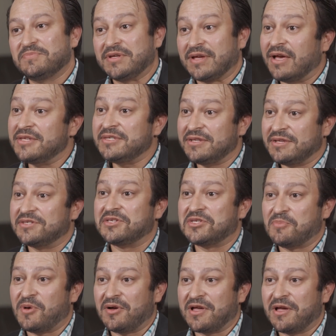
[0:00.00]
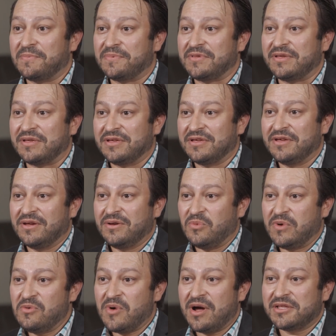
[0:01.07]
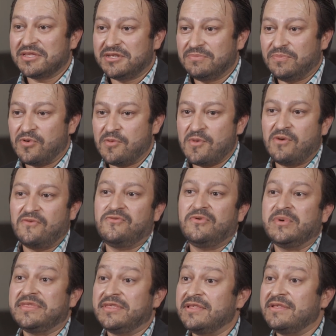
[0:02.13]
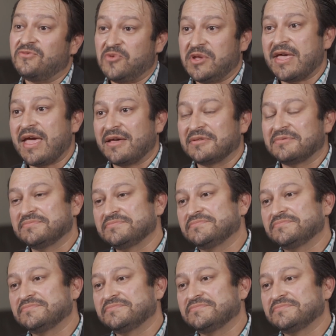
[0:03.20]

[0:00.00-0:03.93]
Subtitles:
Because it is a small company, we want to promote from within if we can.